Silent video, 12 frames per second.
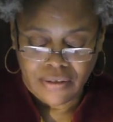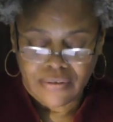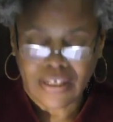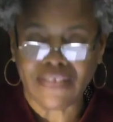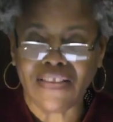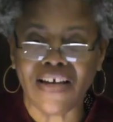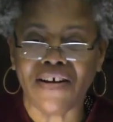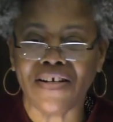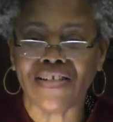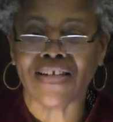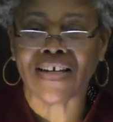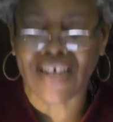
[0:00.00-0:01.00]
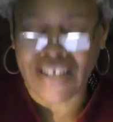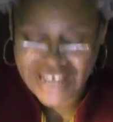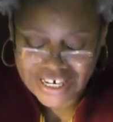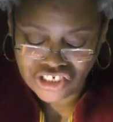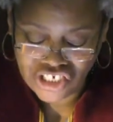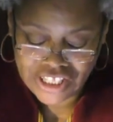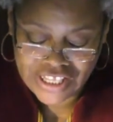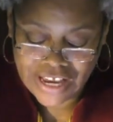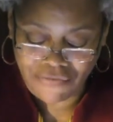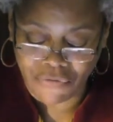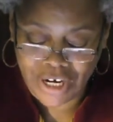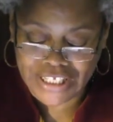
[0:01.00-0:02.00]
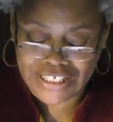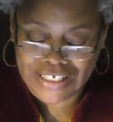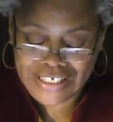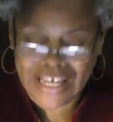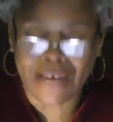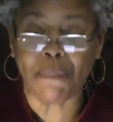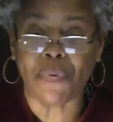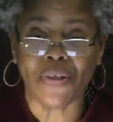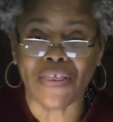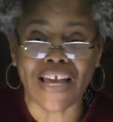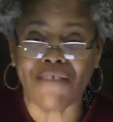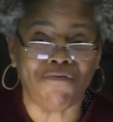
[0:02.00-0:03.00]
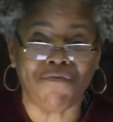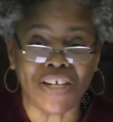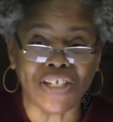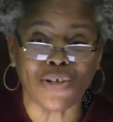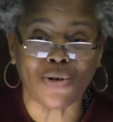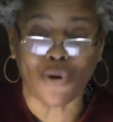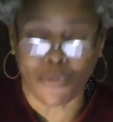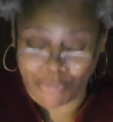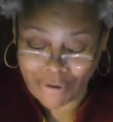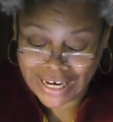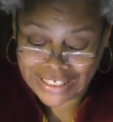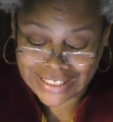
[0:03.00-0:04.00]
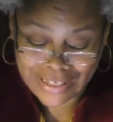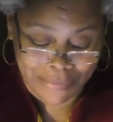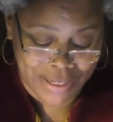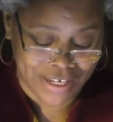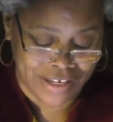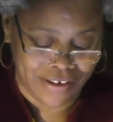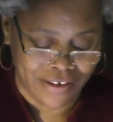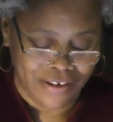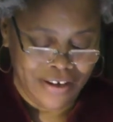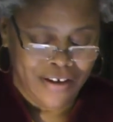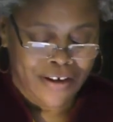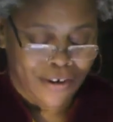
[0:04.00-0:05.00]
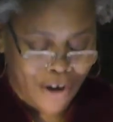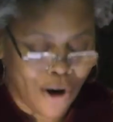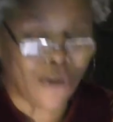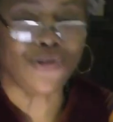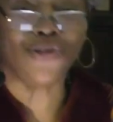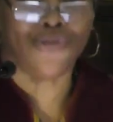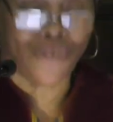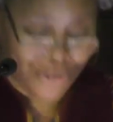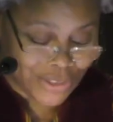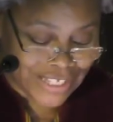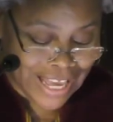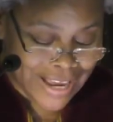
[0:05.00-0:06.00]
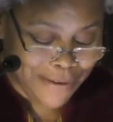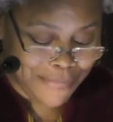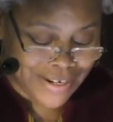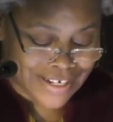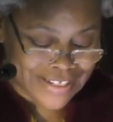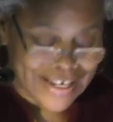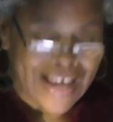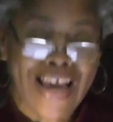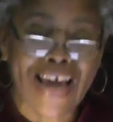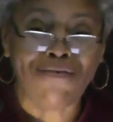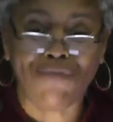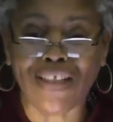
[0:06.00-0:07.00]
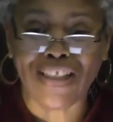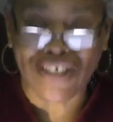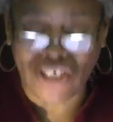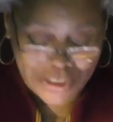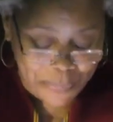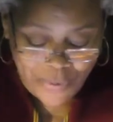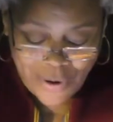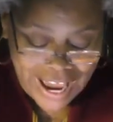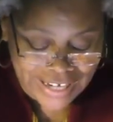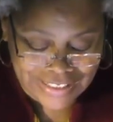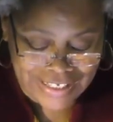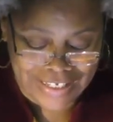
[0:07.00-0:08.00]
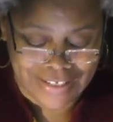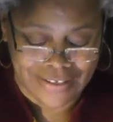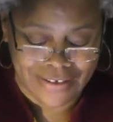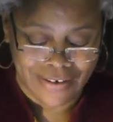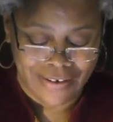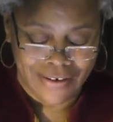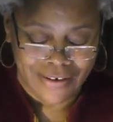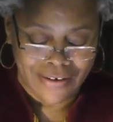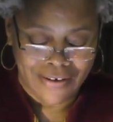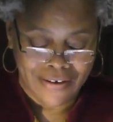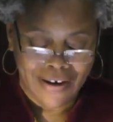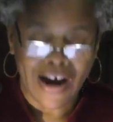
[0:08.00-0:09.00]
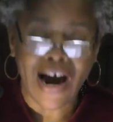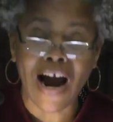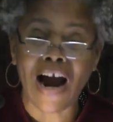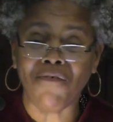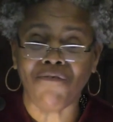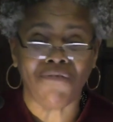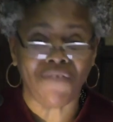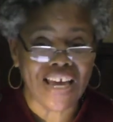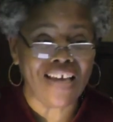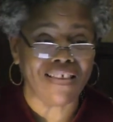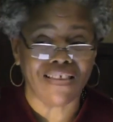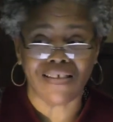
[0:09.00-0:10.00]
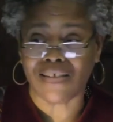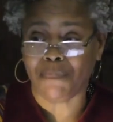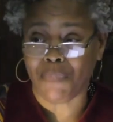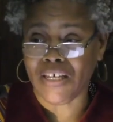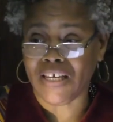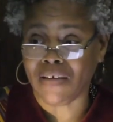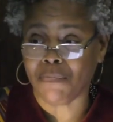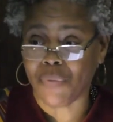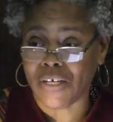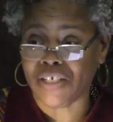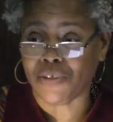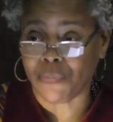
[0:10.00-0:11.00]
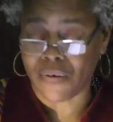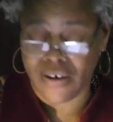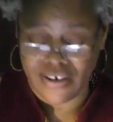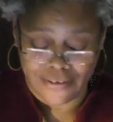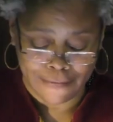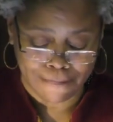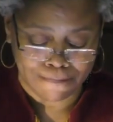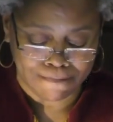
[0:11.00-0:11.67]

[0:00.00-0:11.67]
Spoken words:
that there is a connection that runs deeper than physical proximity, cultural sameness, and religious practice. Our faith is being bench pressed.